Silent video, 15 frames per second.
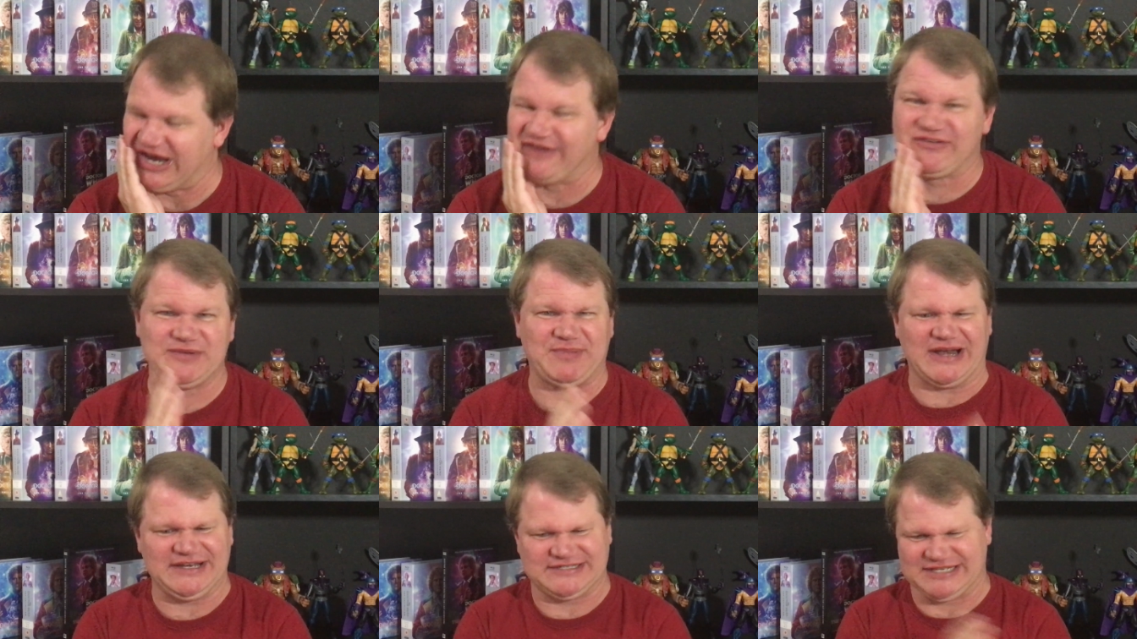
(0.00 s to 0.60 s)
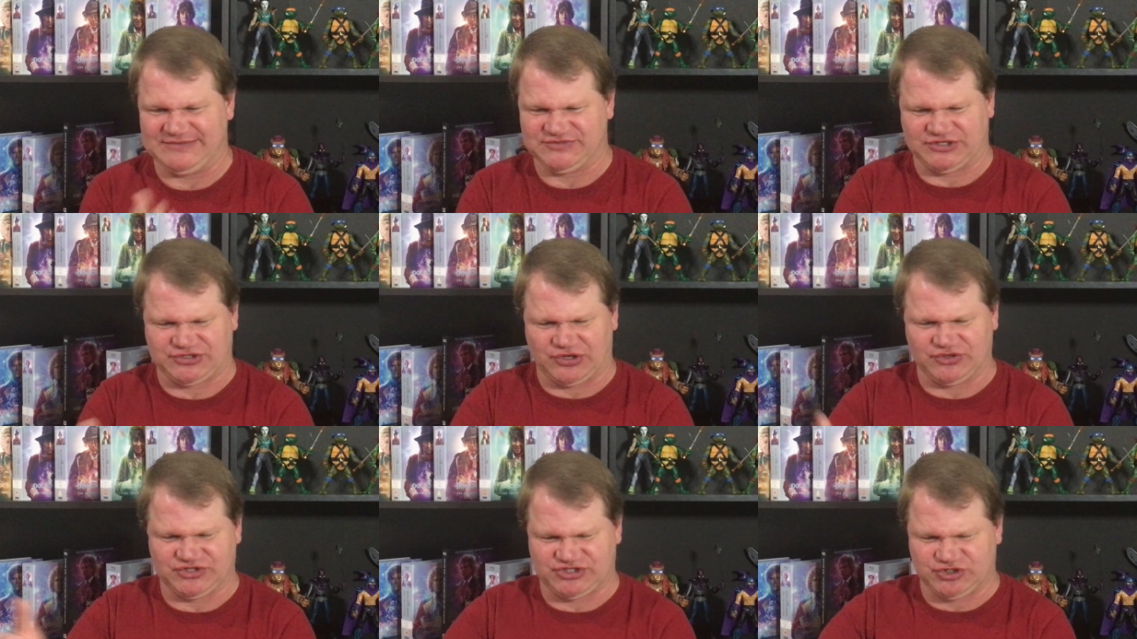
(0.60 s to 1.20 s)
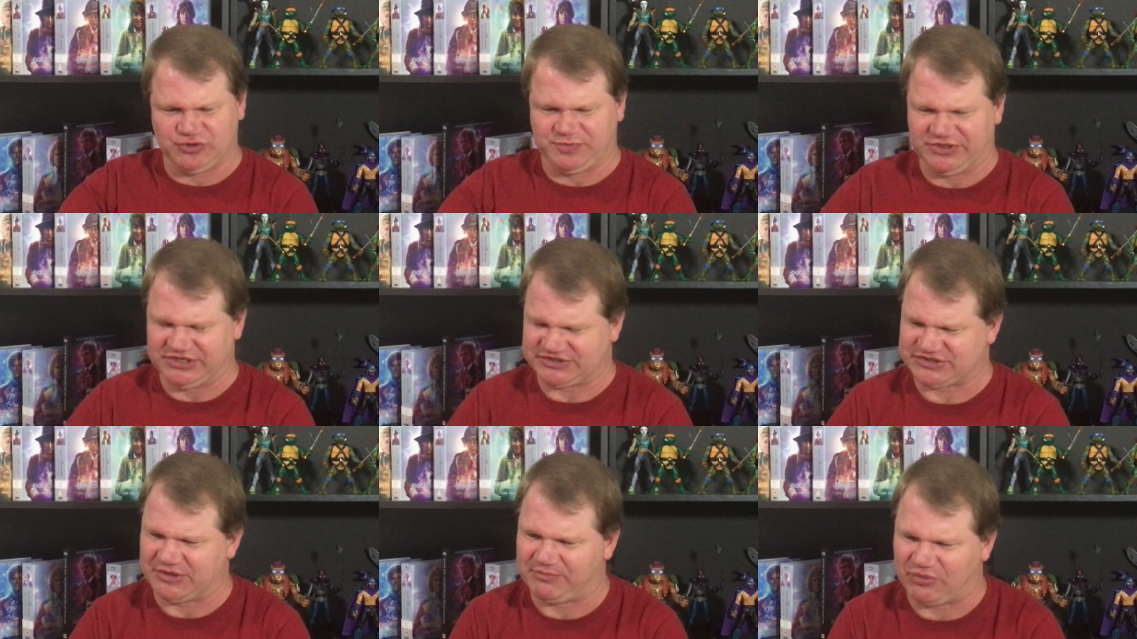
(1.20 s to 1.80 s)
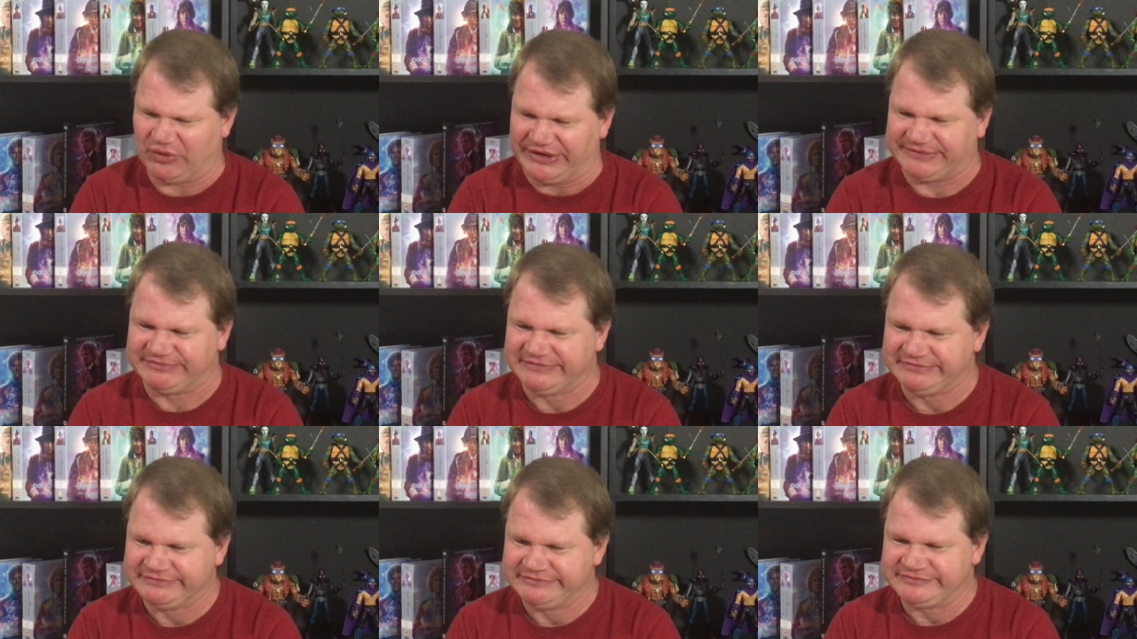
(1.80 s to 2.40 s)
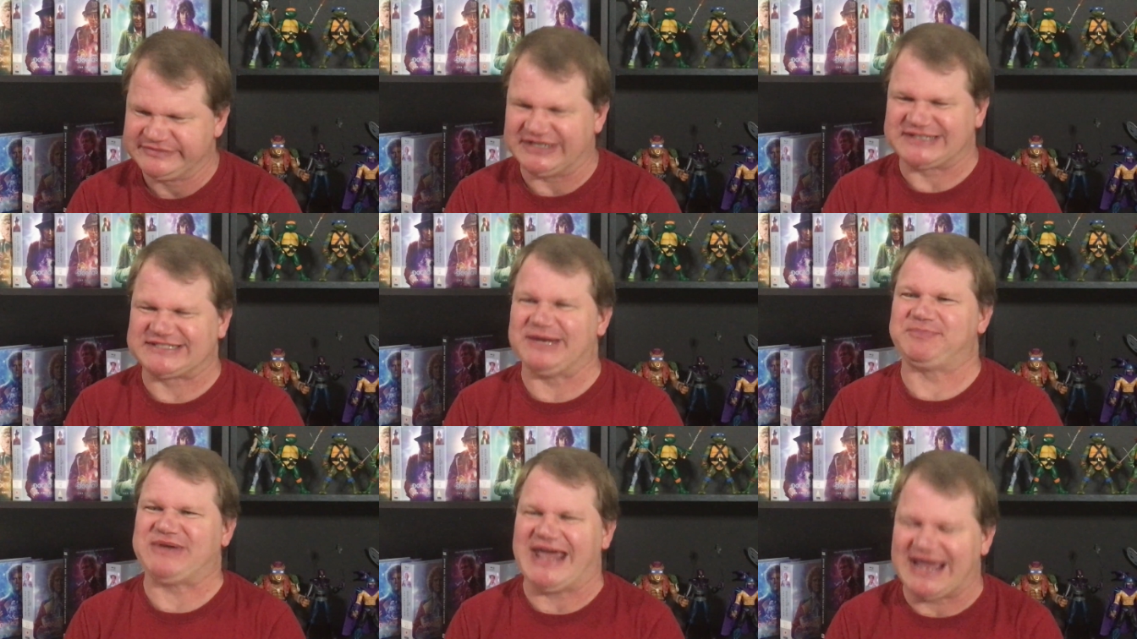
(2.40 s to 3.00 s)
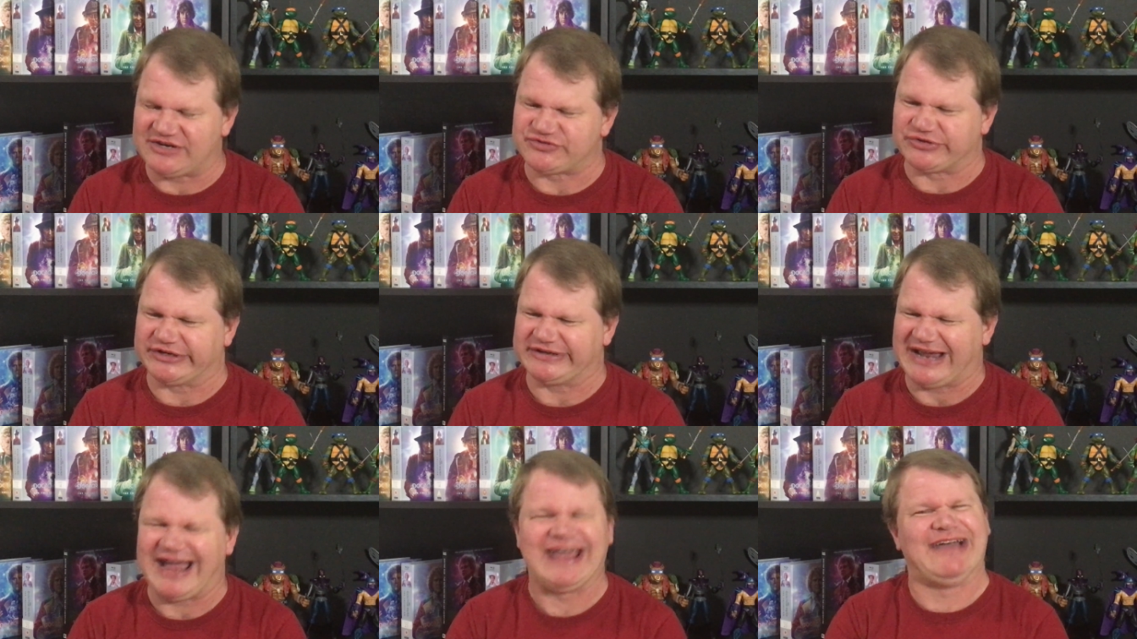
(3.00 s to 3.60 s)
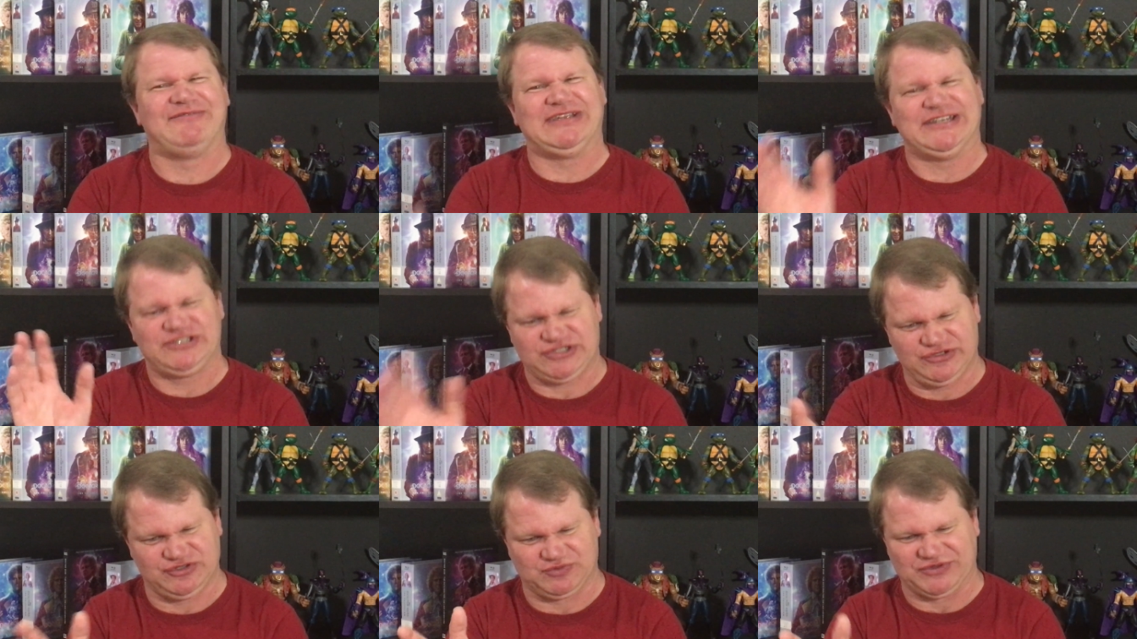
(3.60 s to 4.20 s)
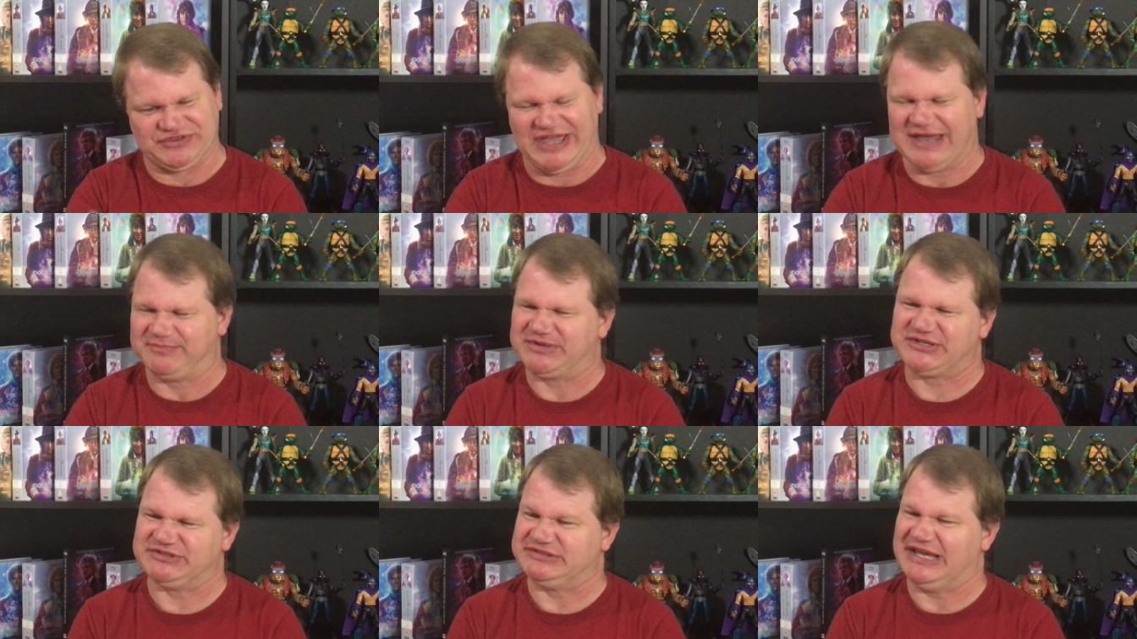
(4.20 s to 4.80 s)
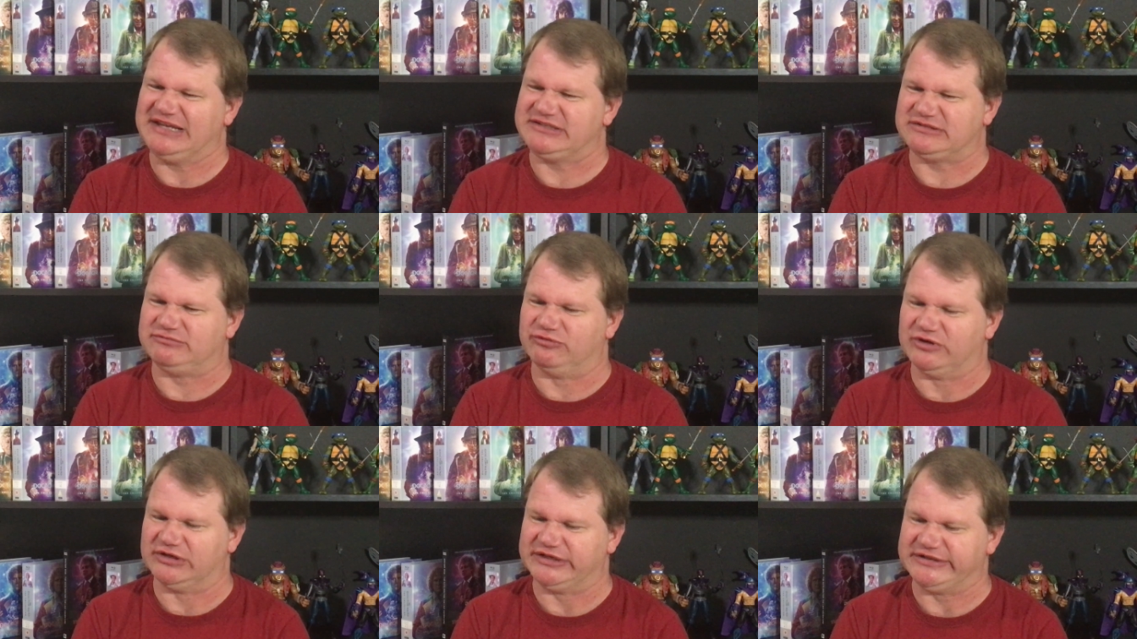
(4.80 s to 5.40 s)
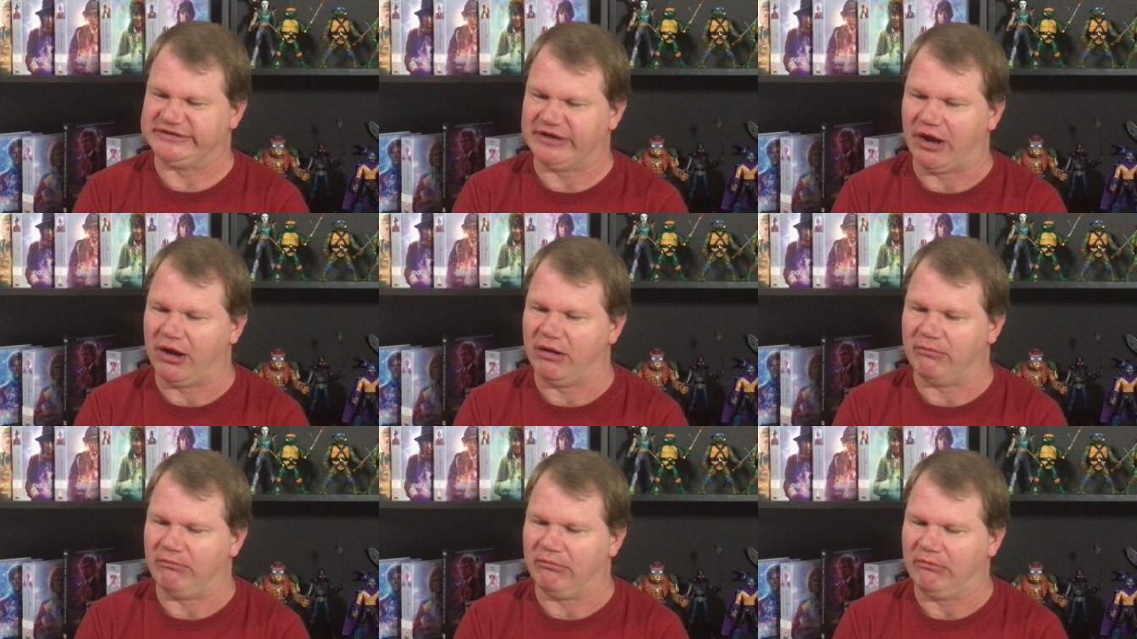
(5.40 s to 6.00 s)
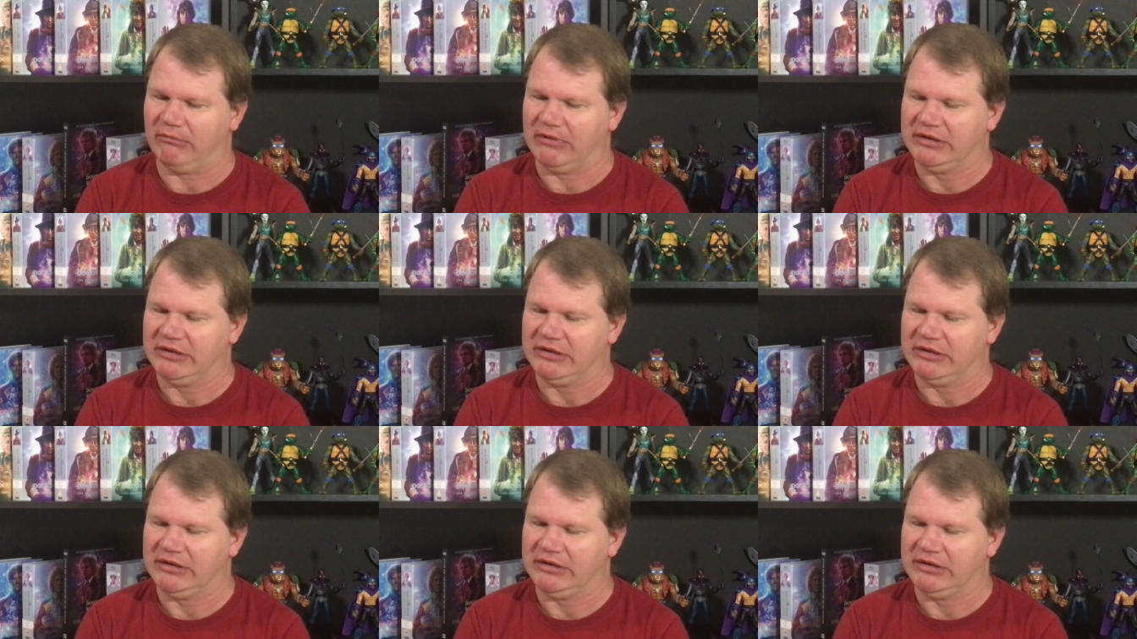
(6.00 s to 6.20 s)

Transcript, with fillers: Everybody seems to turn stupid at some point, except Adric. I have issues with that because that's really dumb.